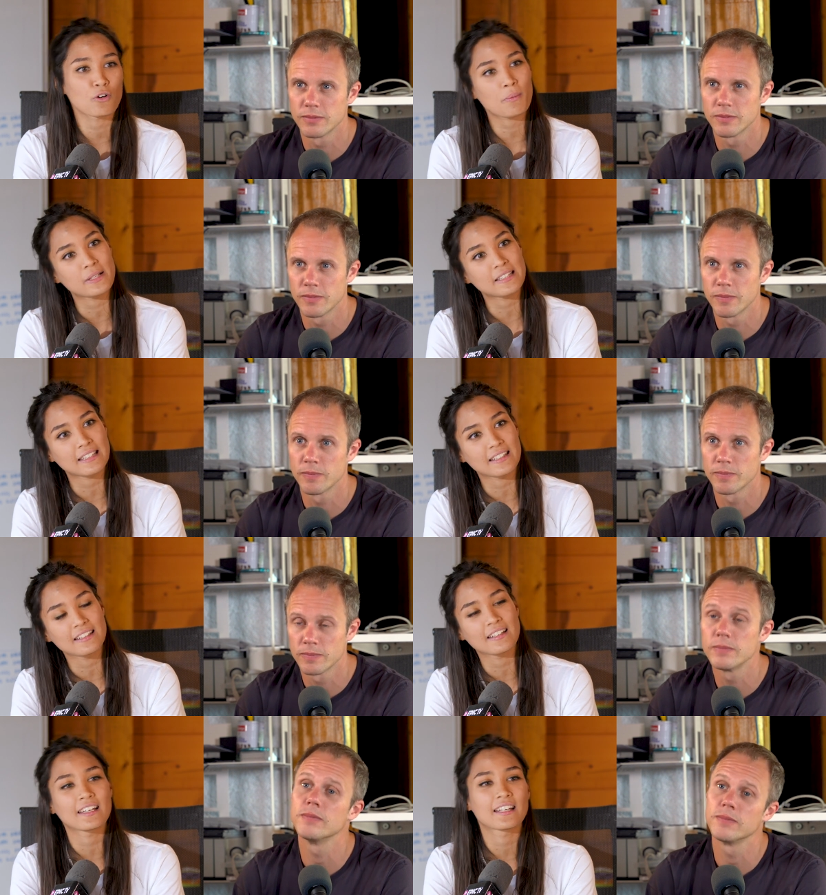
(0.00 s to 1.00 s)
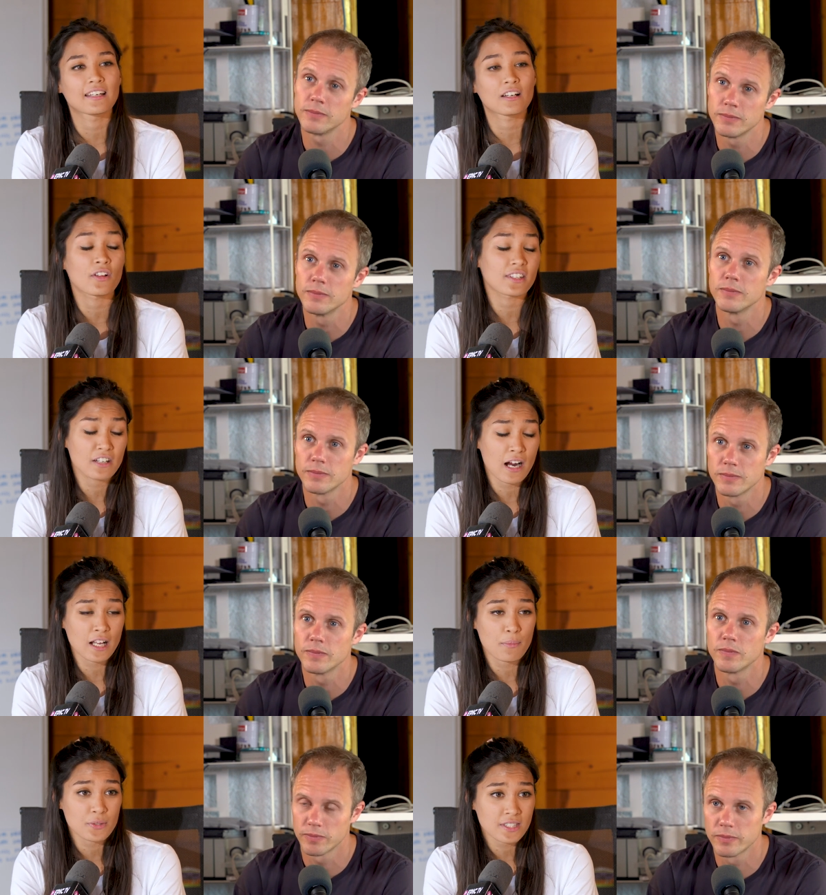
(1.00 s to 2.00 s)
Speaker 1: Voie Petit mm. Mm-hmm. Eh, on the
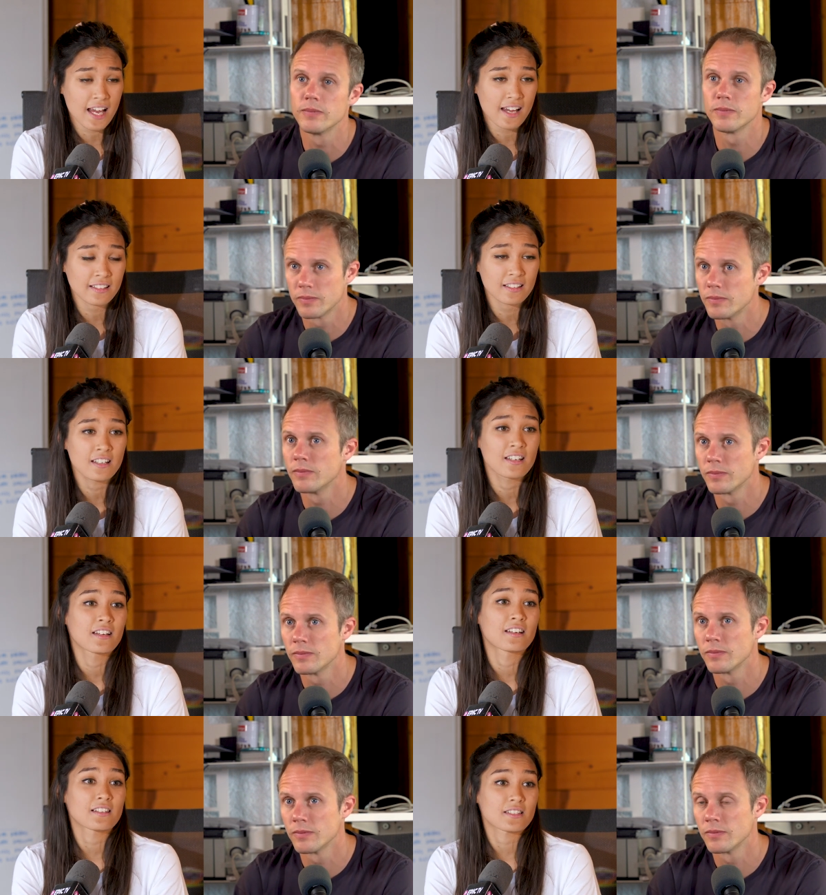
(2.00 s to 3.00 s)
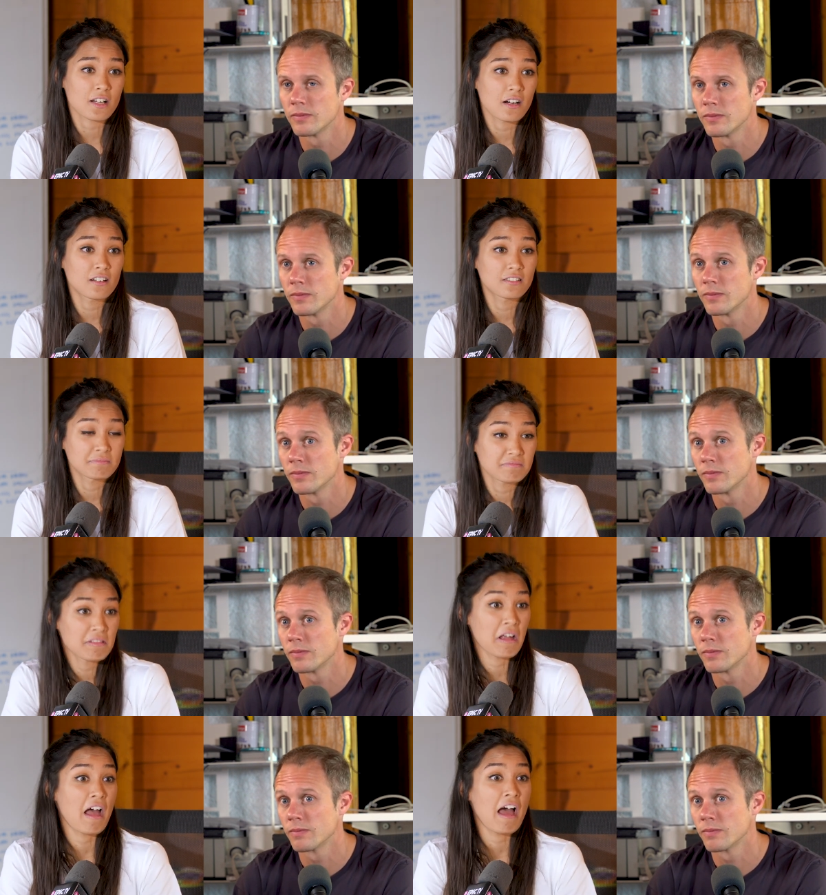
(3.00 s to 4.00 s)
Grand Capucin. So
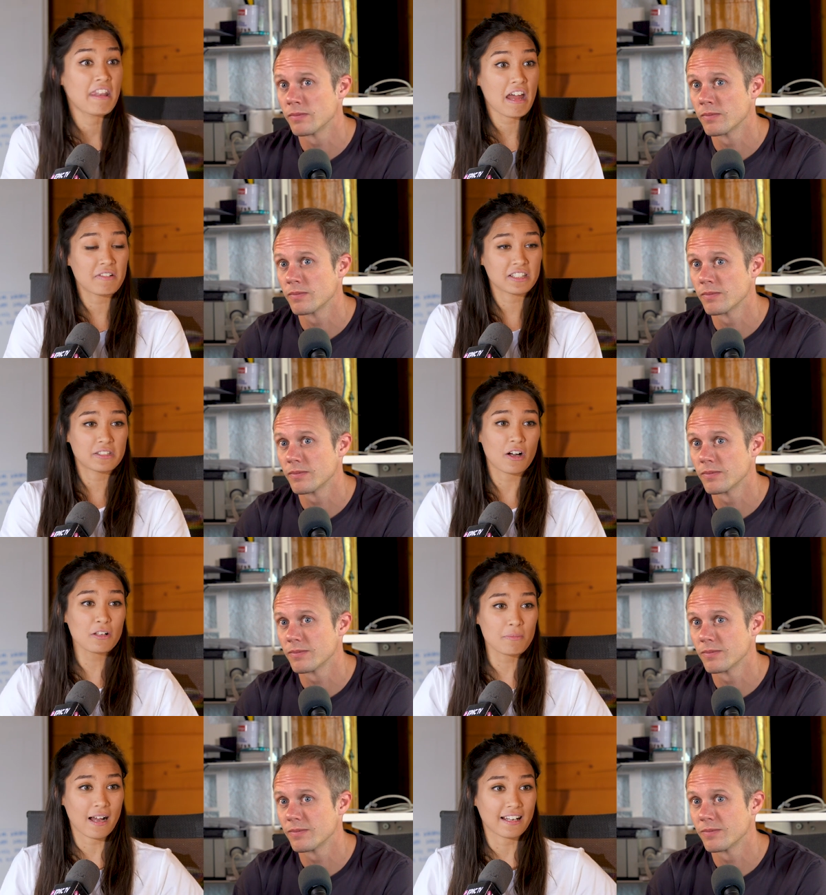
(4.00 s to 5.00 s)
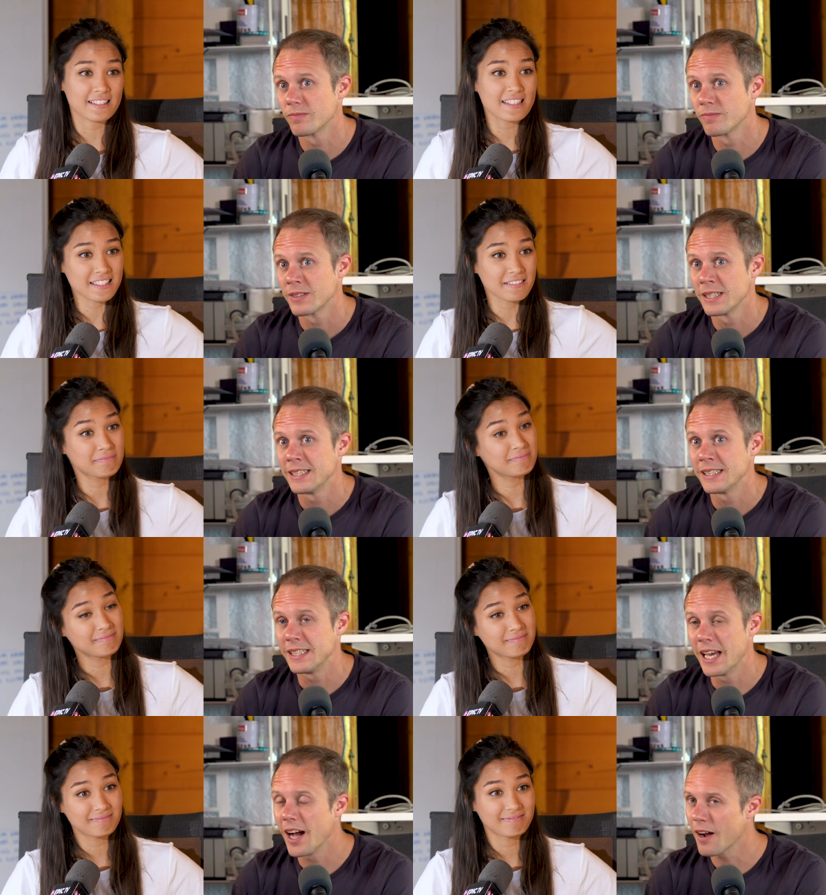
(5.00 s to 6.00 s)
now in the Dolomites.
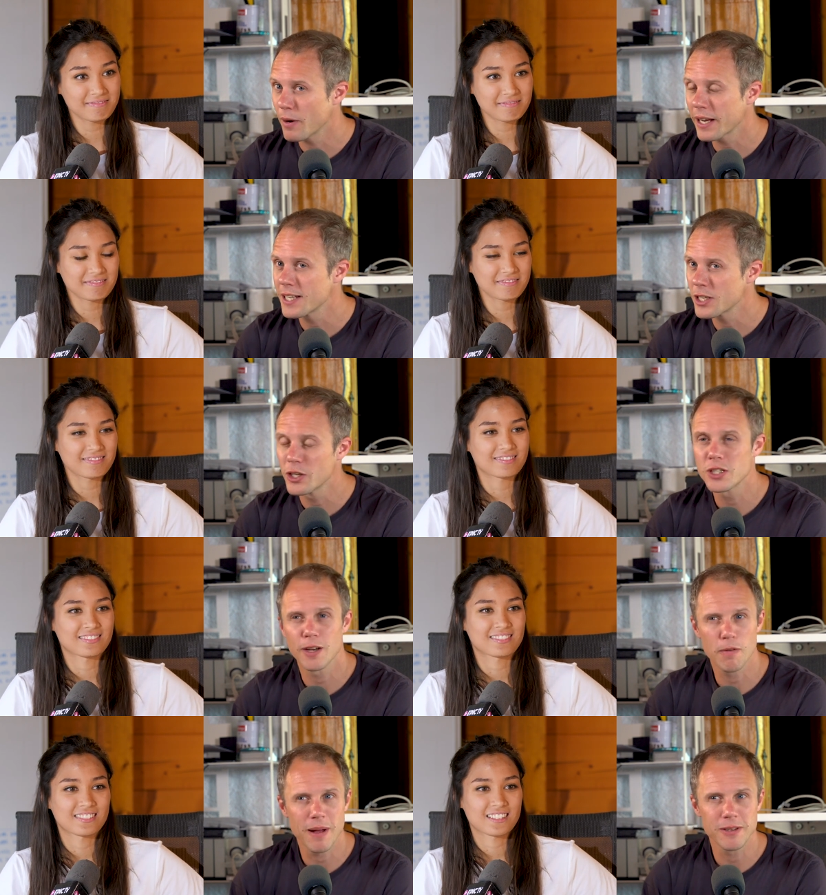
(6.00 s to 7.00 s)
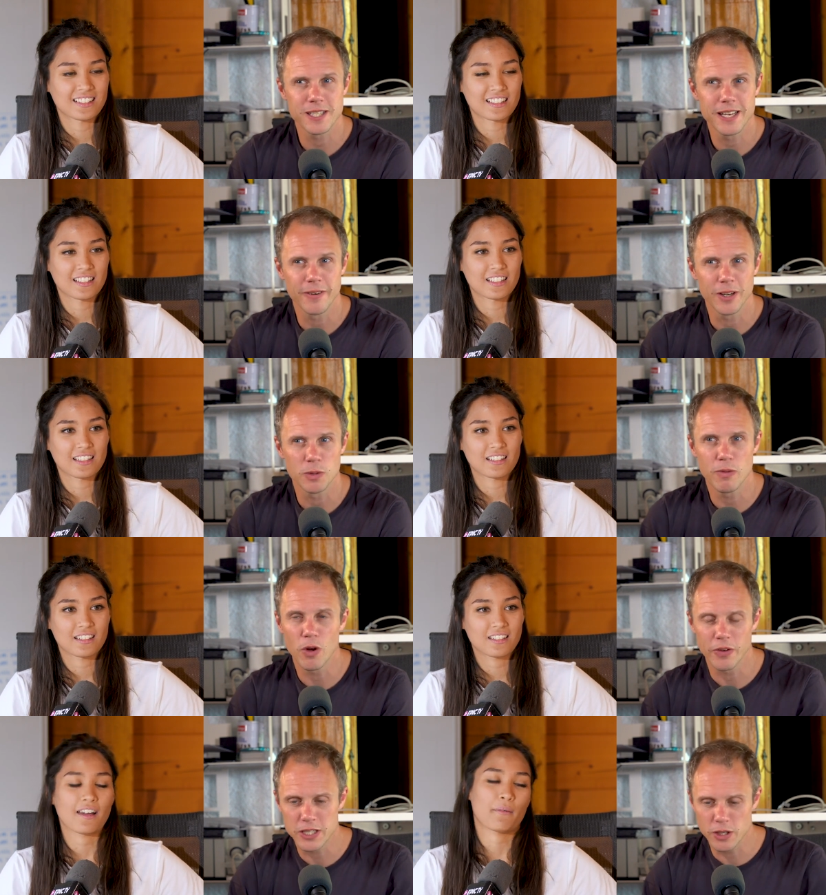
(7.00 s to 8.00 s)
Speaker 2: Yeah, I reckon it's a good time for mountaineering because we've
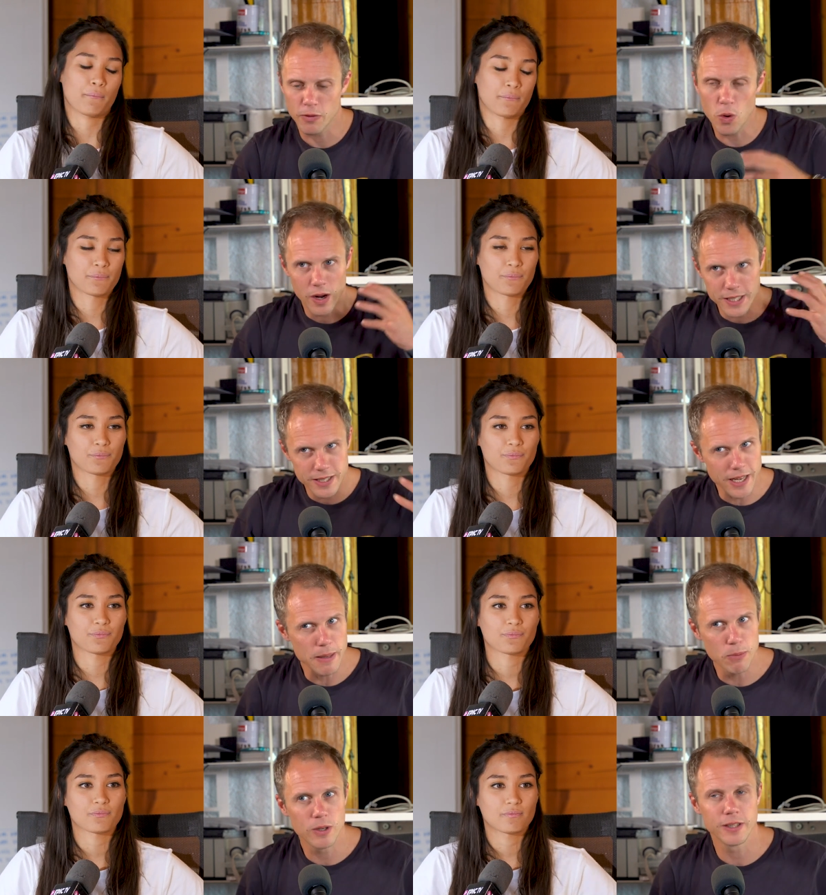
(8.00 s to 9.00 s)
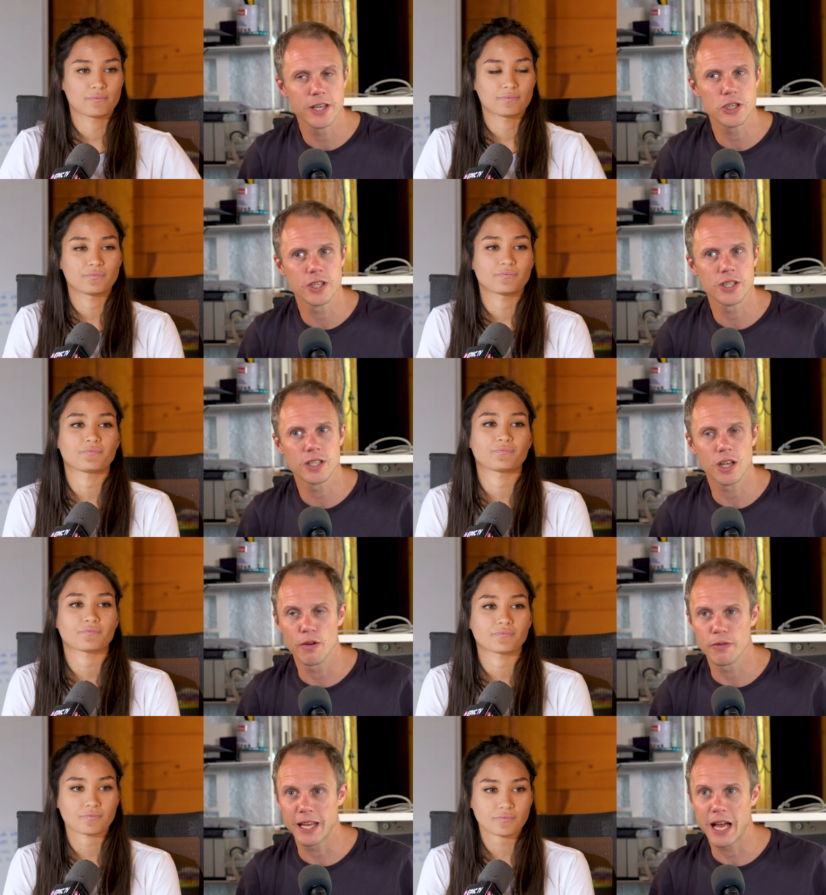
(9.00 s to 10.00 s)
got this yeah. sort of quite stable conditions
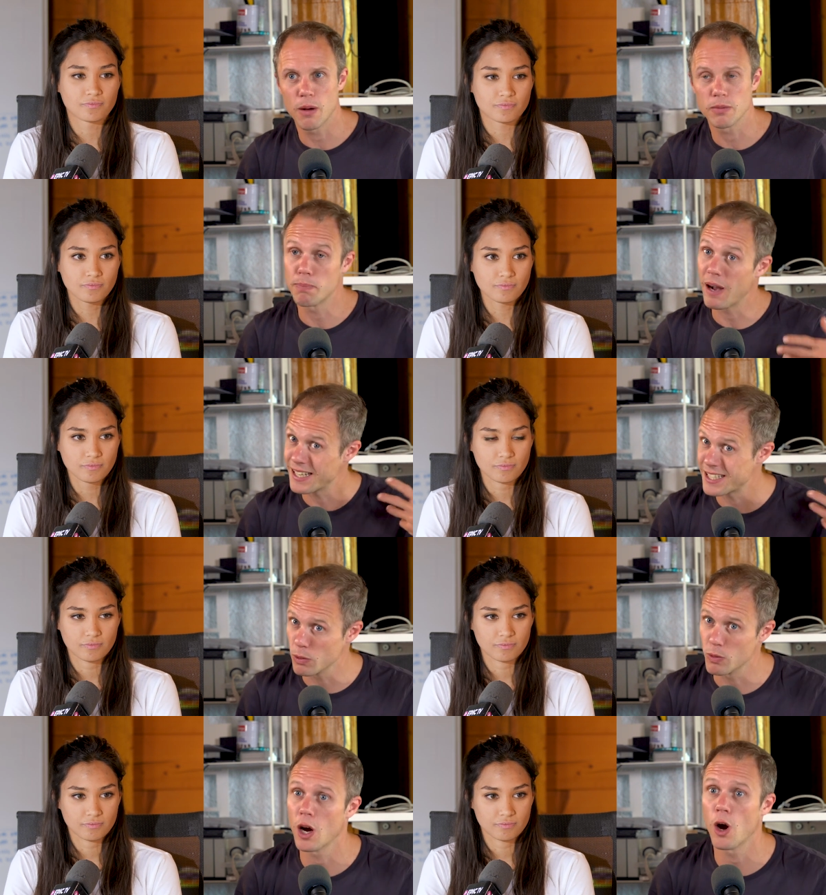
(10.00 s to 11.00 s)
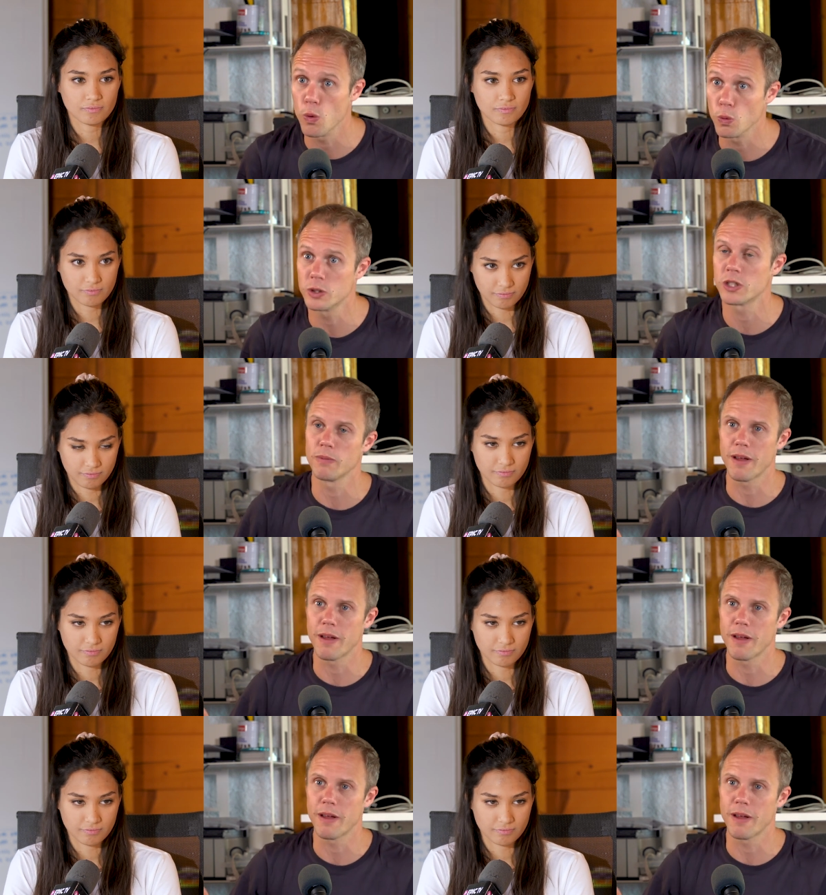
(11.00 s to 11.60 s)
over the Alps, but it's still cold, so